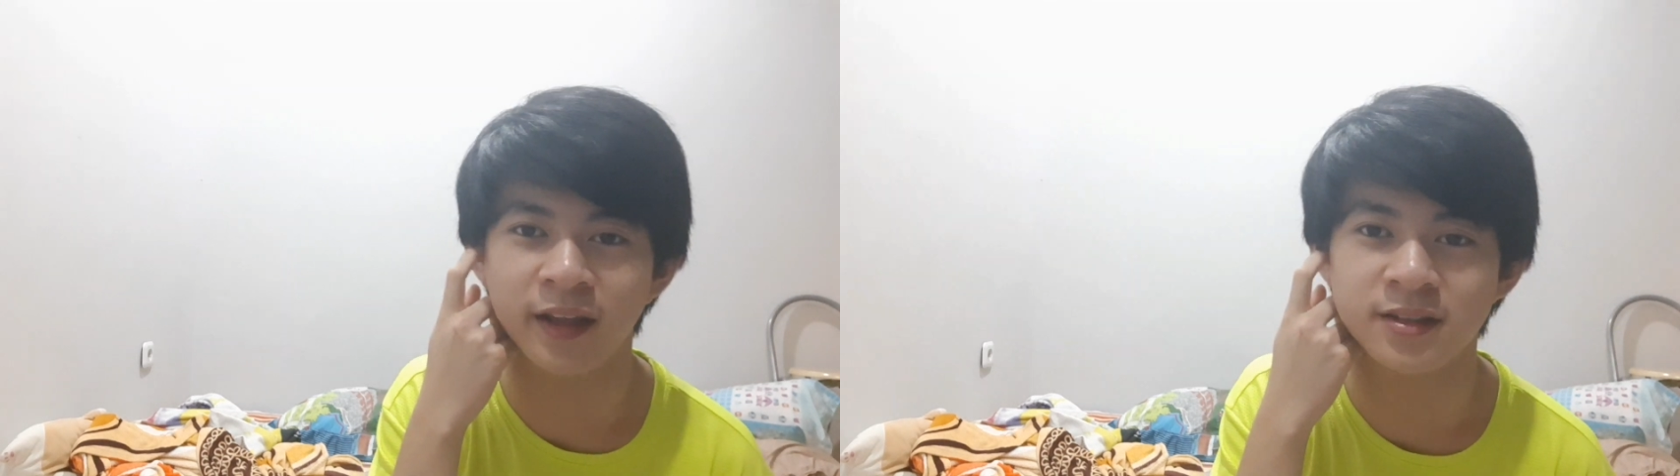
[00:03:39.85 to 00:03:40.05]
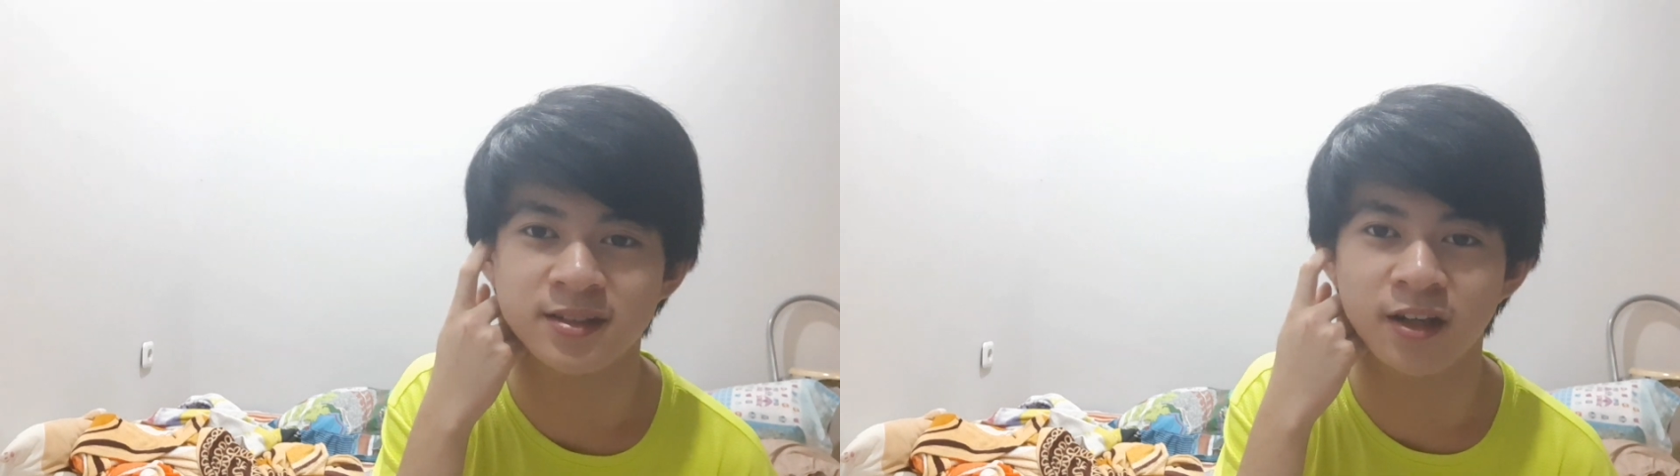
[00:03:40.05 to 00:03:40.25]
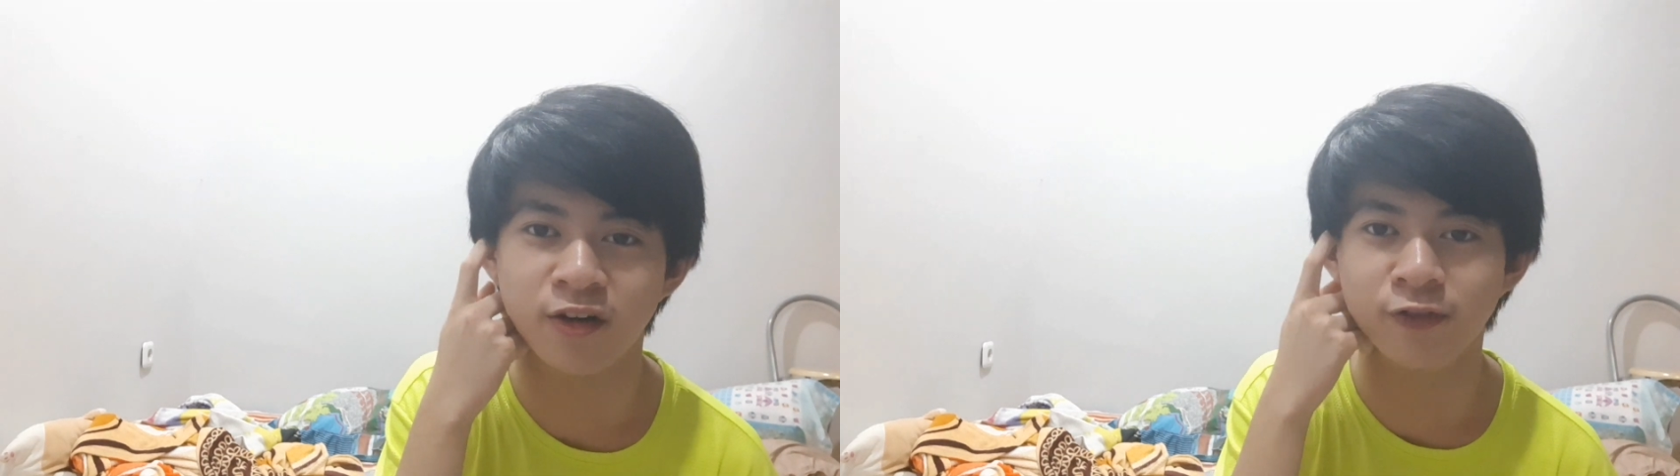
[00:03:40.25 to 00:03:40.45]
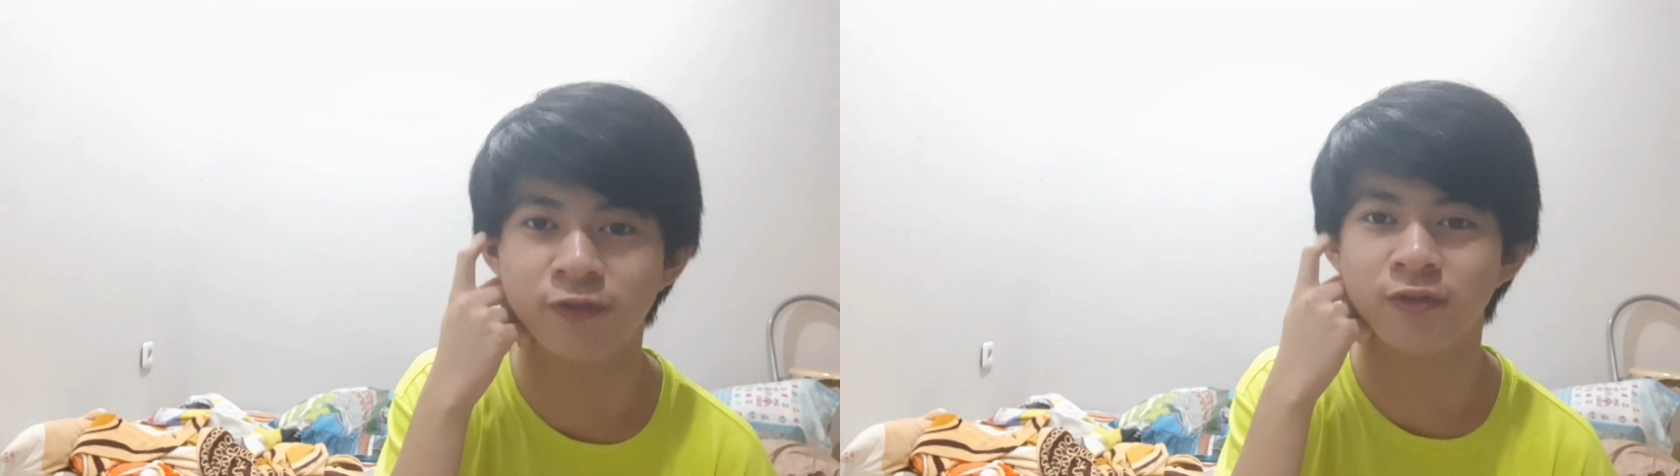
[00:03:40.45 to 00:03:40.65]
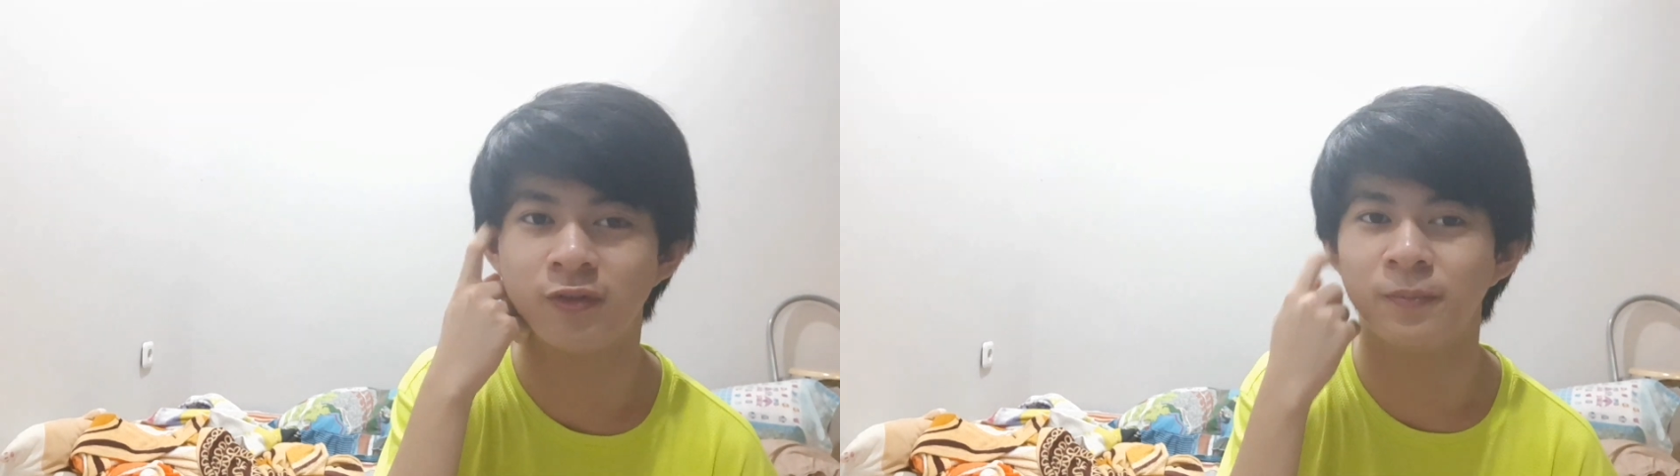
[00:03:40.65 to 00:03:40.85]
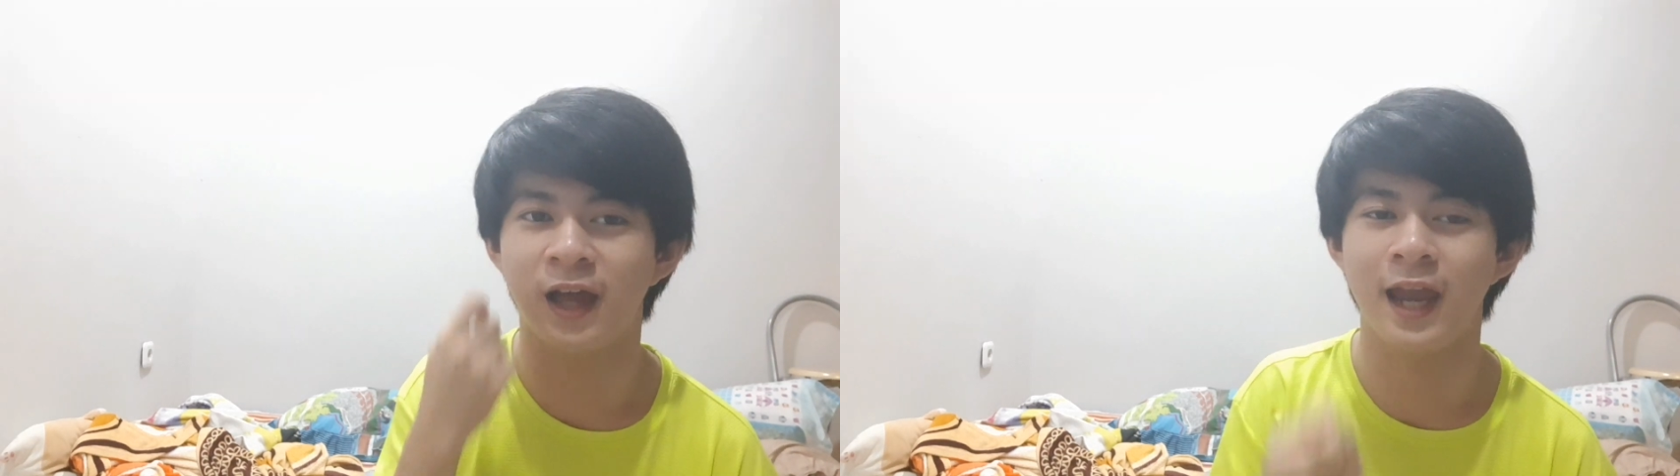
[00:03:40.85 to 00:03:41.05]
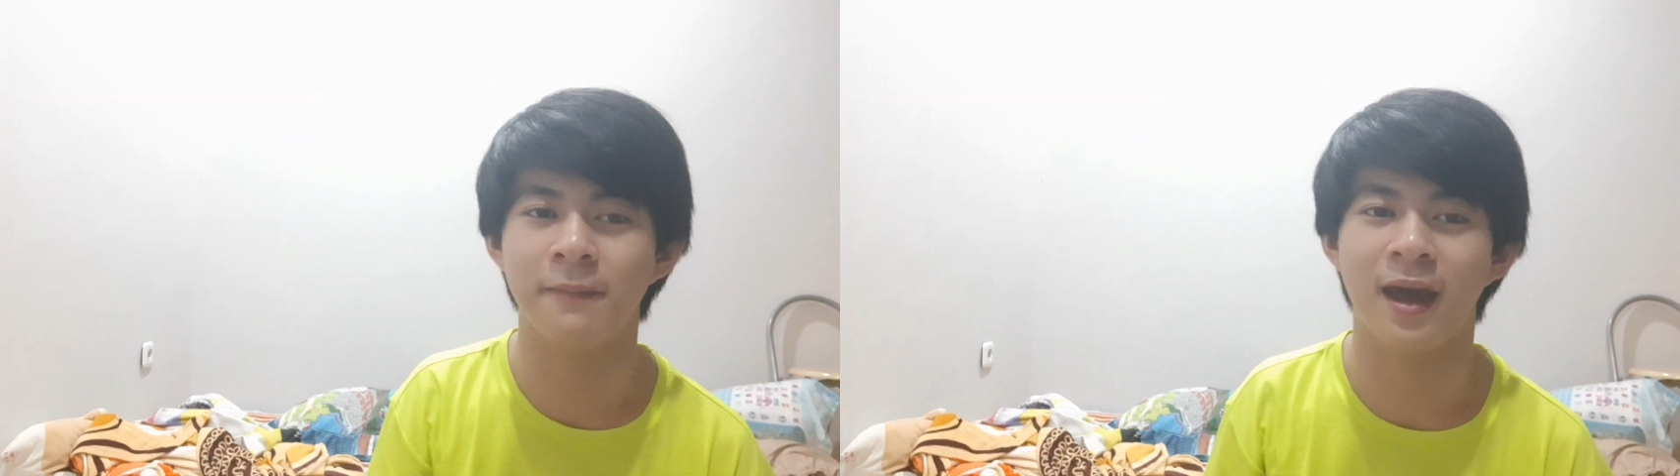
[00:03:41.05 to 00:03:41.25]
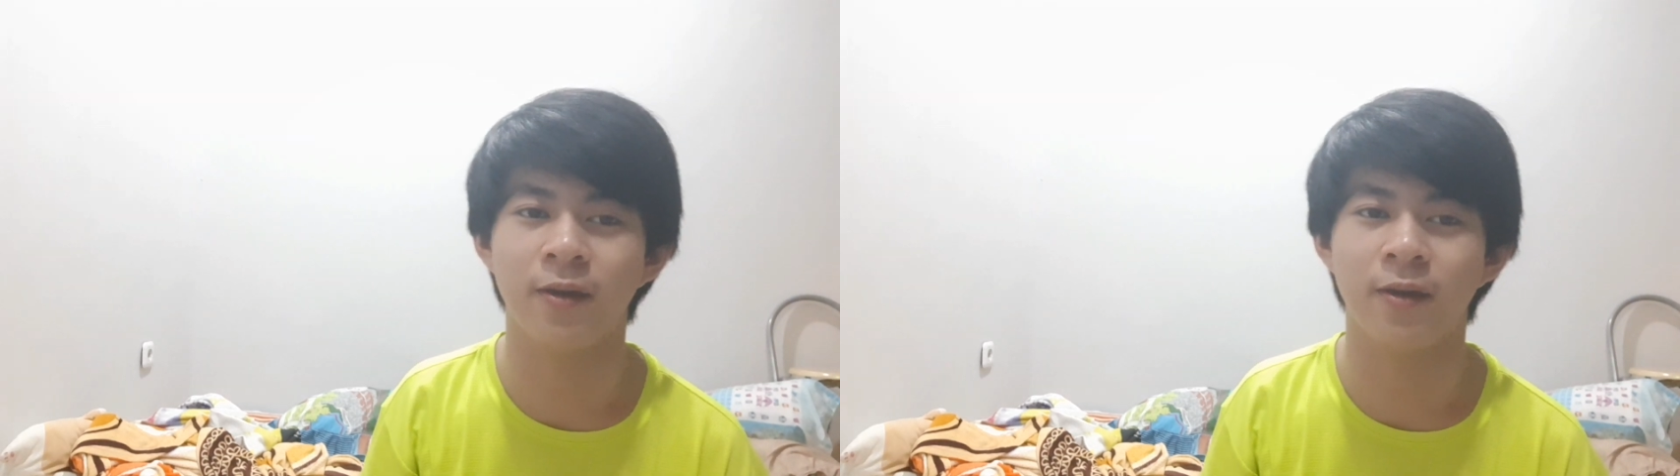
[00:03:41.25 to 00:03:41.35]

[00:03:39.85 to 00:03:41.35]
and instead of replying